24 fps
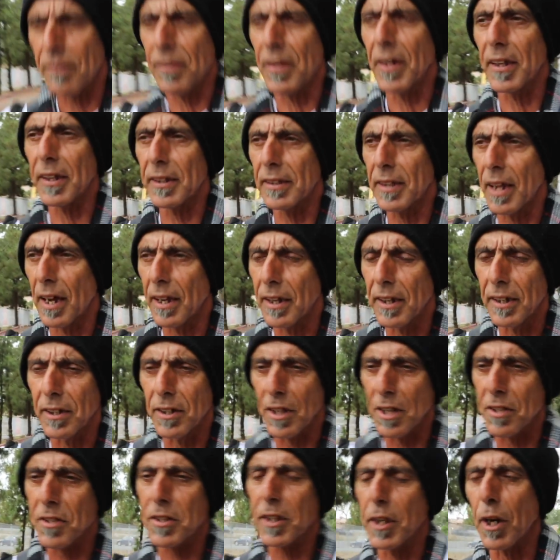think that he
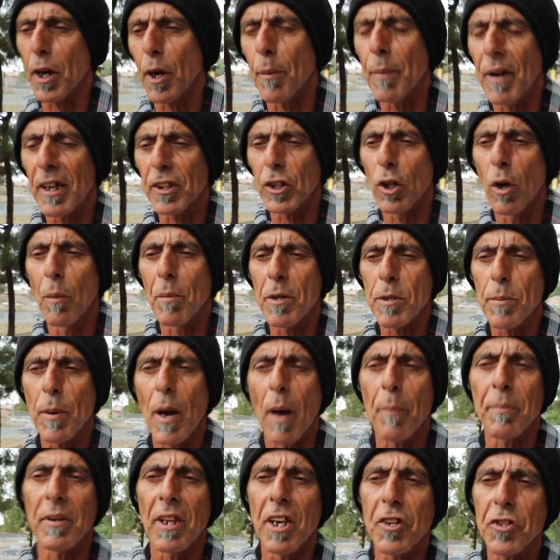does care about the homeless
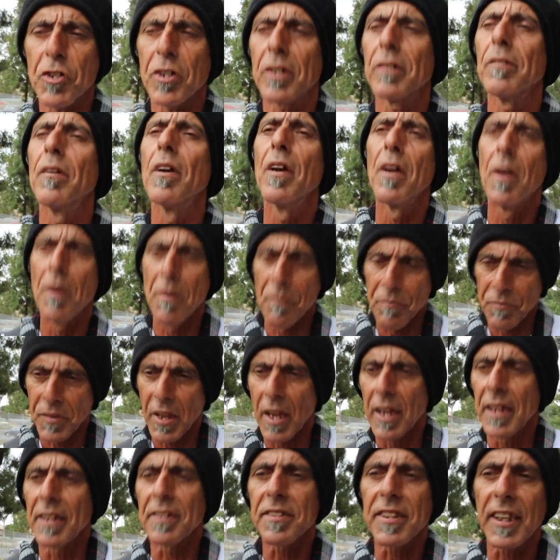population.
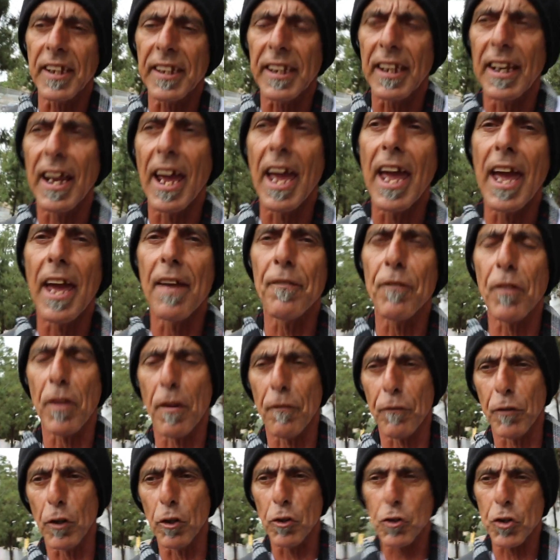He's thinking ahead for
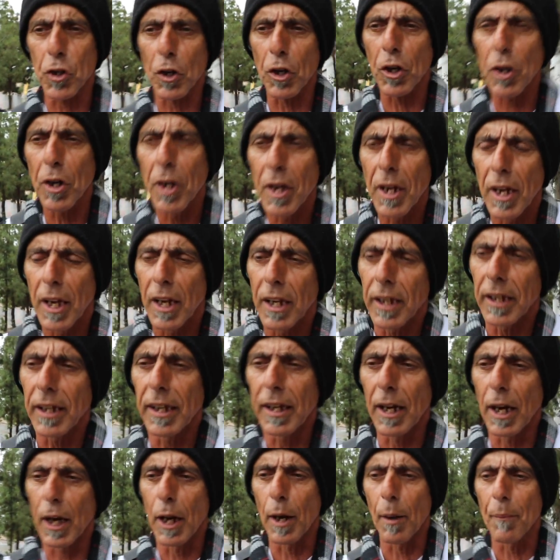the future.
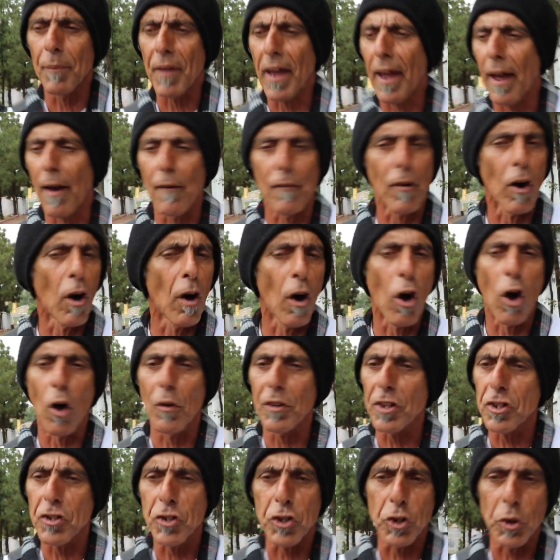They have all
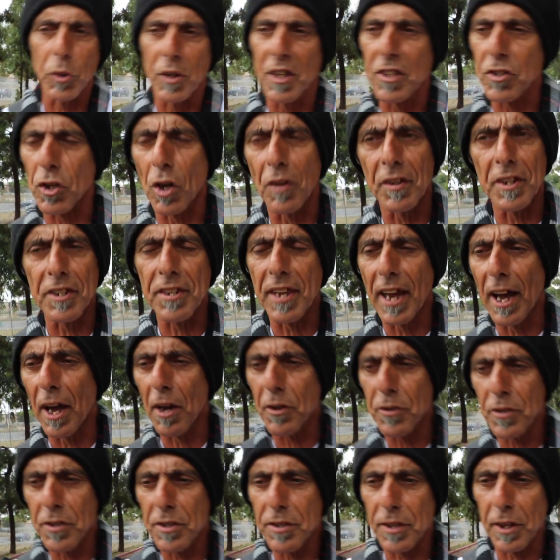these units, all these
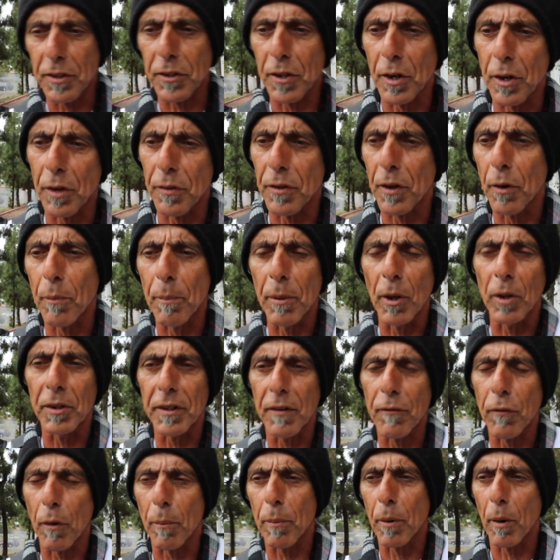houses that they're
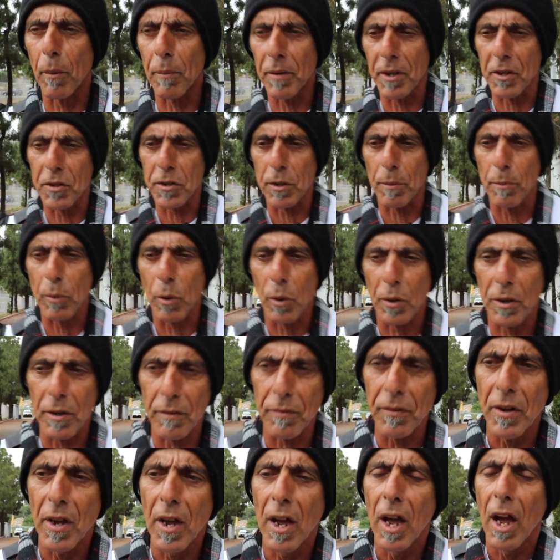building for permanent
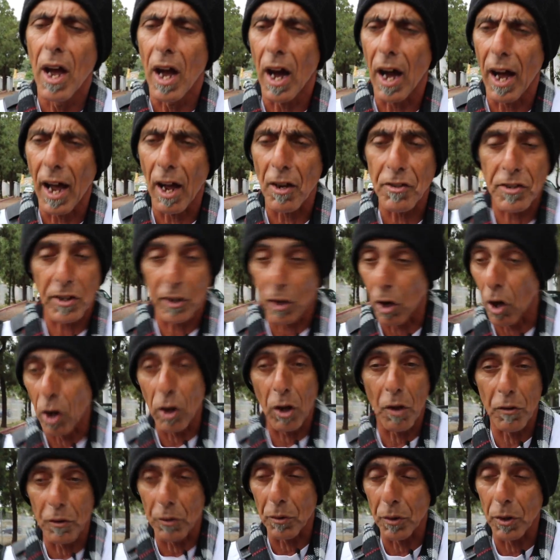supportive housing,
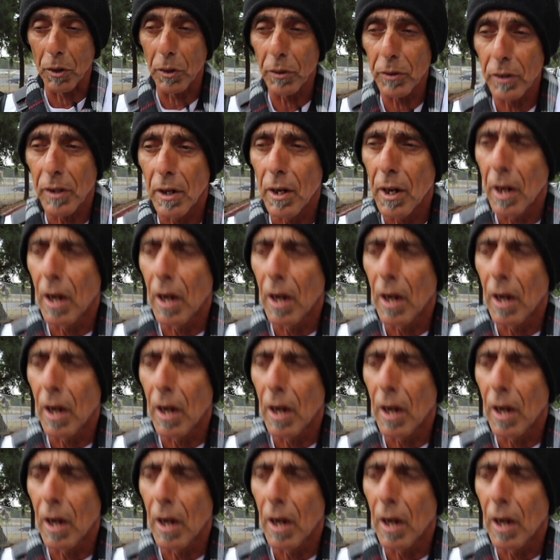all on their own.